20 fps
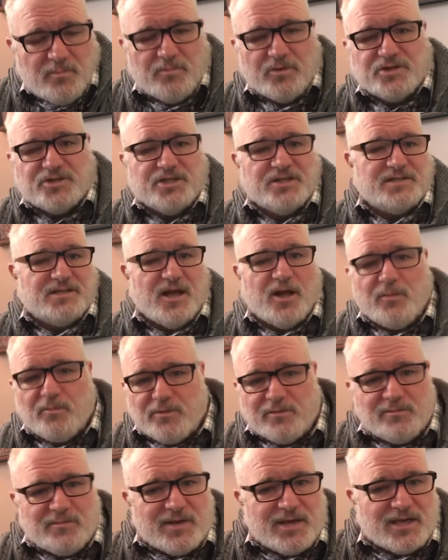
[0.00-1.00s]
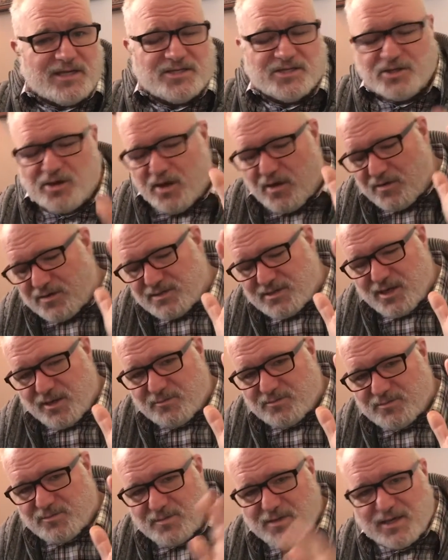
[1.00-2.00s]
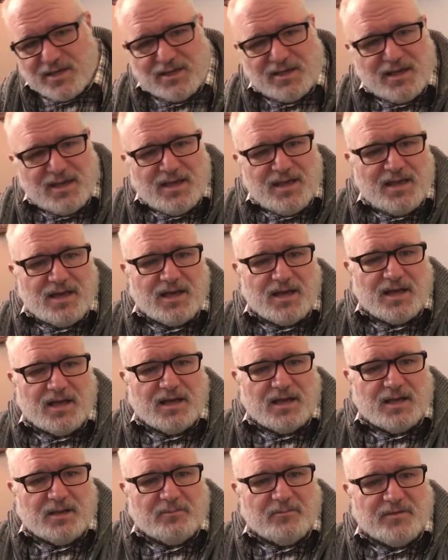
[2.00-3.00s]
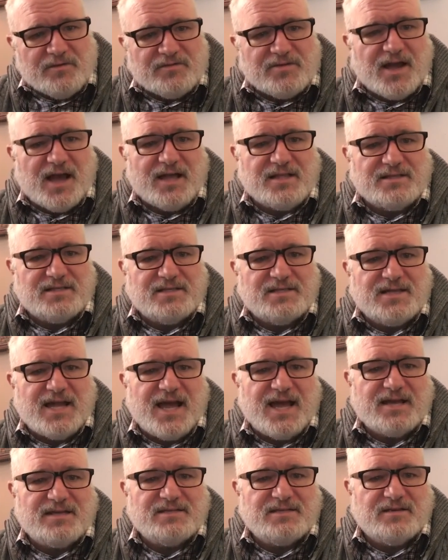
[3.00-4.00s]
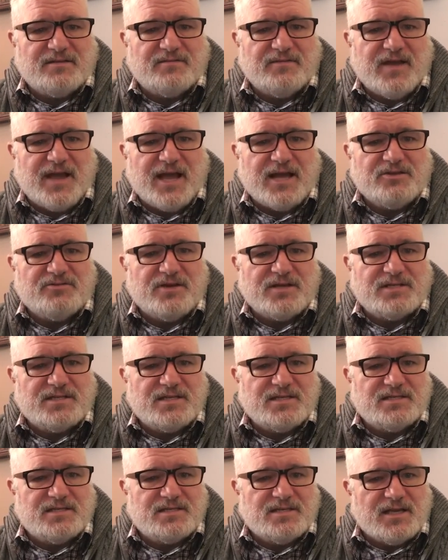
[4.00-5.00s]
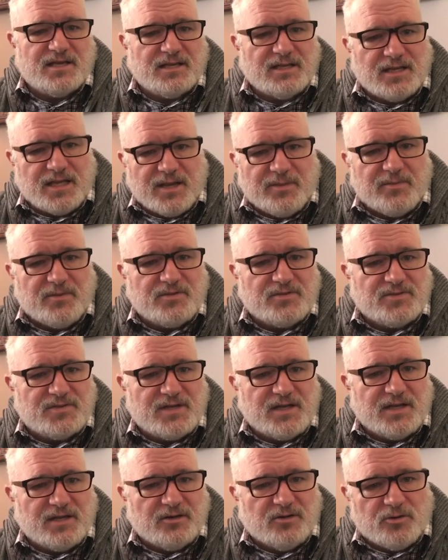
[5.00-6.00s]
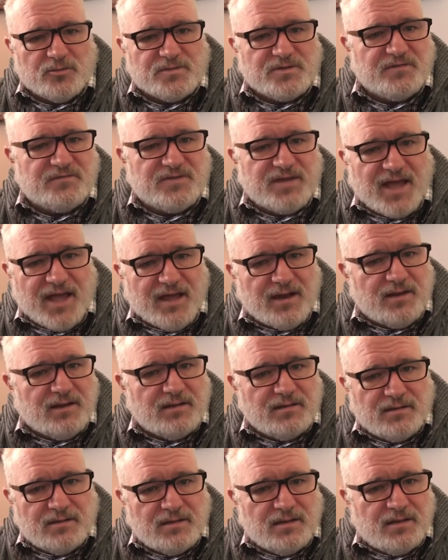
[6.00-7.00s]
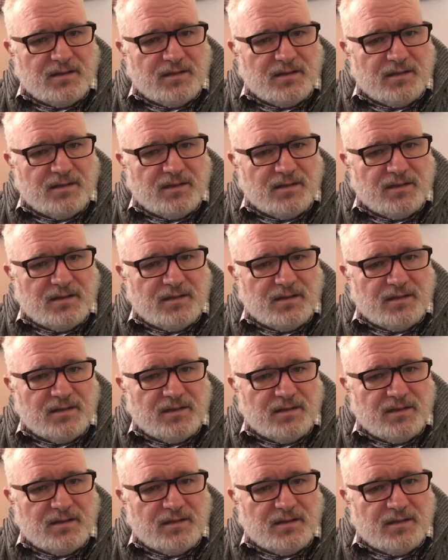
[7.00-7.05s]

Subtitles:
Bridget's helping me. She always helps me. We've got stacks of addresses and labels in groups of 10.